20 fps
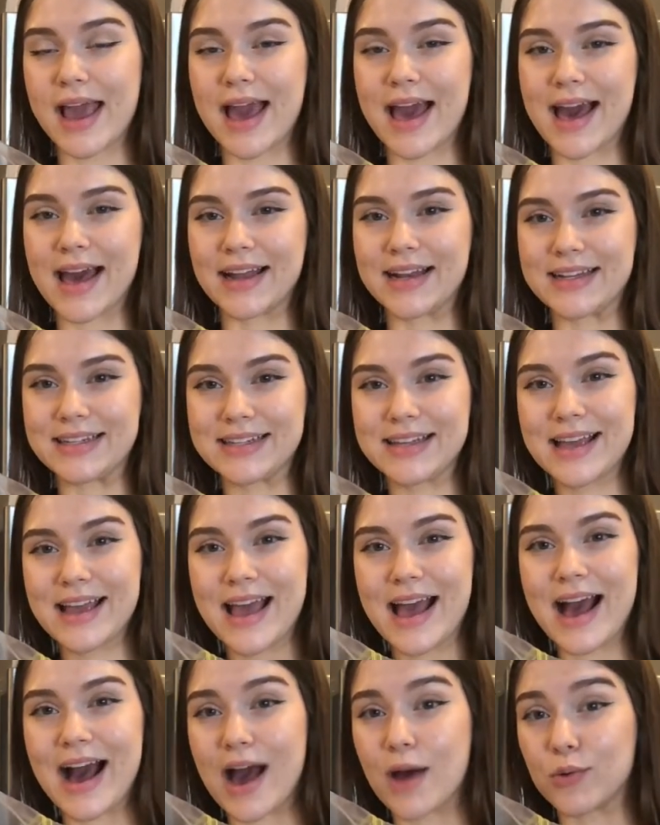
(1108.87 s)
and
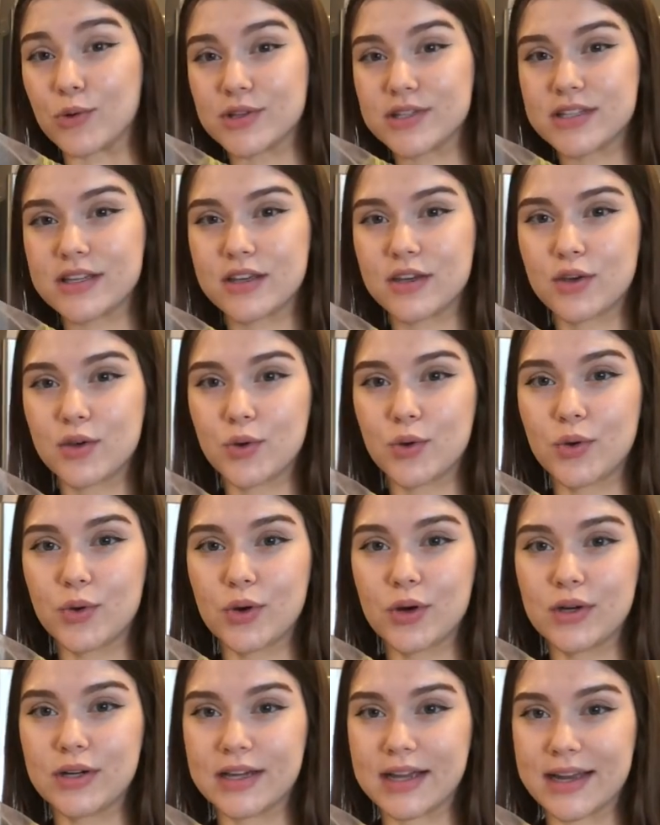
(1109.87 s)
I will see you
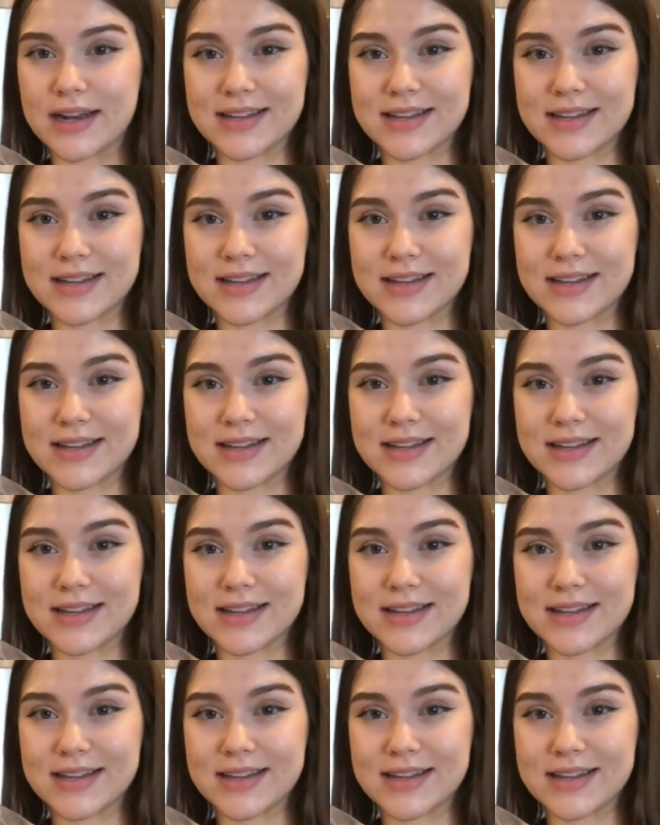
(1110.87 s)
in a